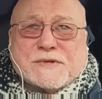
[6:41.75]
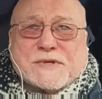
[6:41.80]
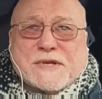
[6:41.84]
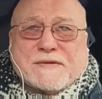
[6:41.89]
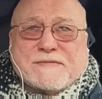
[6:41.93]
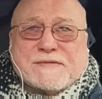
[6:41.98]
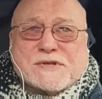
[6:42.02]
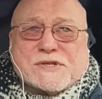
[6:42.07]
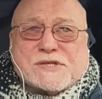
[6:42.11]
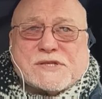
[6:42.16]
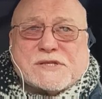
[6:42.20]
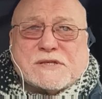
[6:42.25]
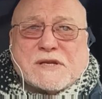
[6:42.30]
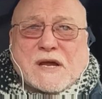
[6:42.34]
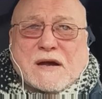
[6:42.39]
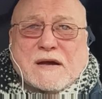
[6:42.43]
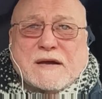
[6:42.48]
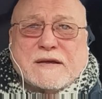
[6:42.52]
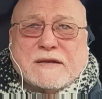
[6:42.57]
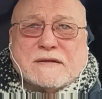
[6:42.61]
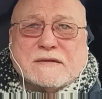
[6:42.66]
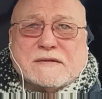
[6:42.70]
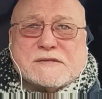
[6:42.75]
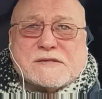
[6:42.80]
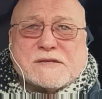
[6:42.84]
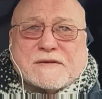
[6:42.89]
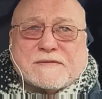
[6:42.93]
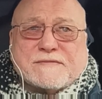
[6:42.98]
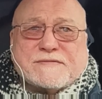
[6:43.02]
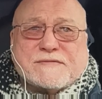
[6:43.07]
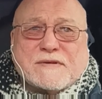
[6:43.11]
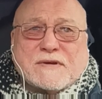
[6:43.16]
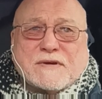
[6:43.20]
different styles
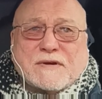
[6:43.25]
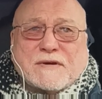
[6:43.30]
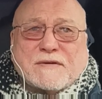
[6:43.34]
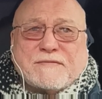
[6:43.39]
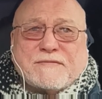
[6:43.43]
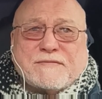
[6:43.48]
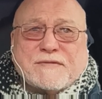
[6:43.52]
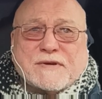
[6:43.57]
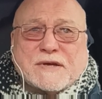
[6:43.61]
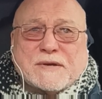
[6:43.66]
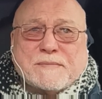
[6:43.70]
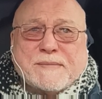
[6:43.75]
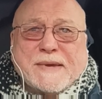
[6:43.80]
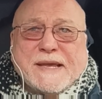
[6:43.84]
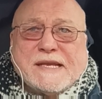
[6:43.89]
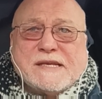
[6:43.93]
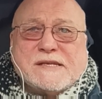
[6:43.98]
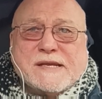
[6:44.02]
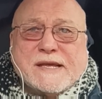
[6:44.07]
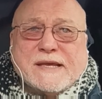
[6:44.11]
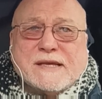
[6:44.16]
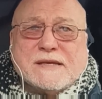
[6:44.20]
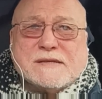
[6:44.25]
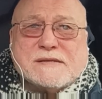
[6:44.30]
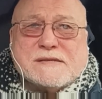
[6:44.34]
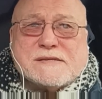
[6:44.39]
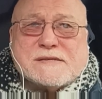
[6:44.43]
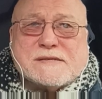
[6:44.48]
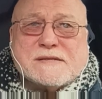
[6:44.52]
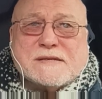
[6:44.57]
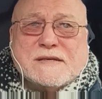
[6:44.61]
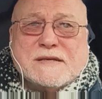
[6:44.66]
of meetings,